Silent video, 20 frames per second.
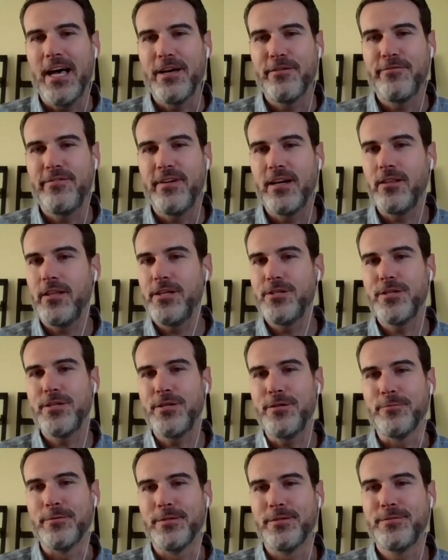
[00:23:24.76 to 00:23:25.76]
fairly
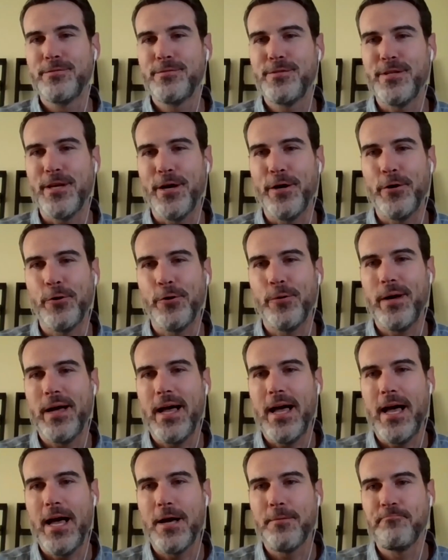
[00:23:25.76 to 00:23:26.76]
soon.
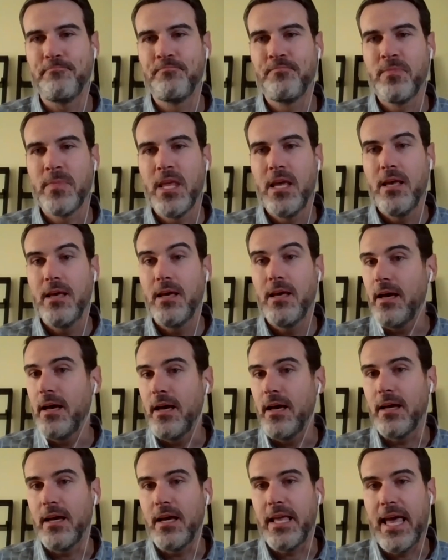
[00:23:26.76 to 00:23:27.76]
So
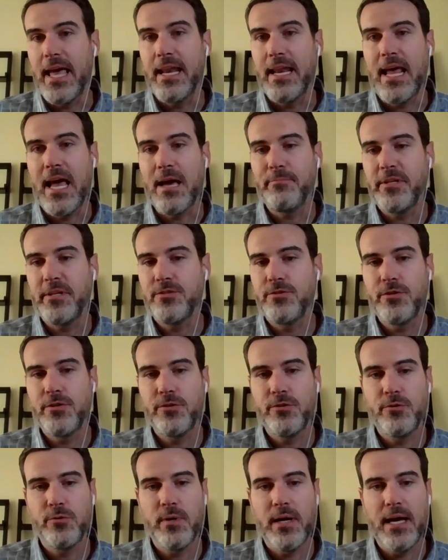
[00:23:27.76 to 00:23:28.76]
again, happy
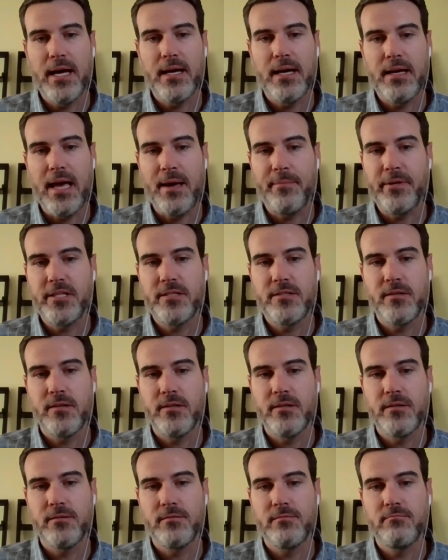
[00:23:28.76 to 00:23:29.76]

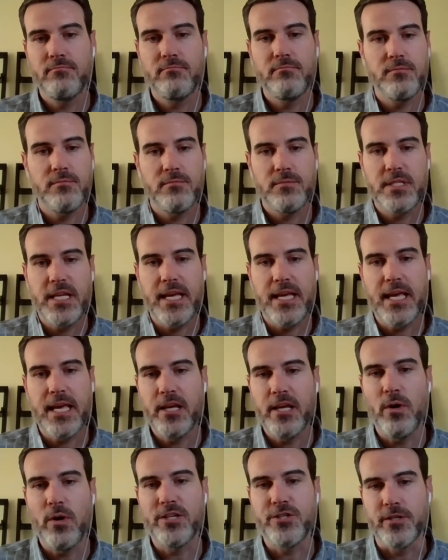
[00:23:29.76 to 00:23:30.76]
to take any
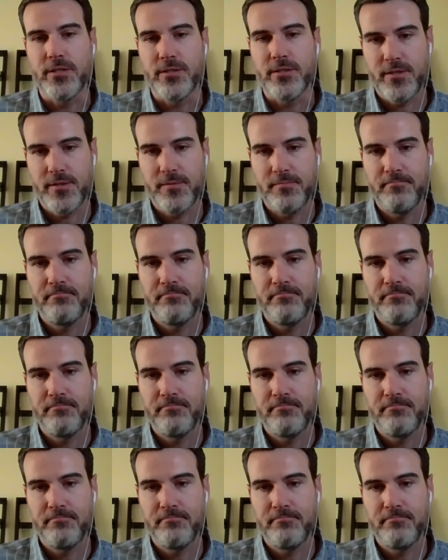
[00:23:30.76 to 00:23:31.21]
questions.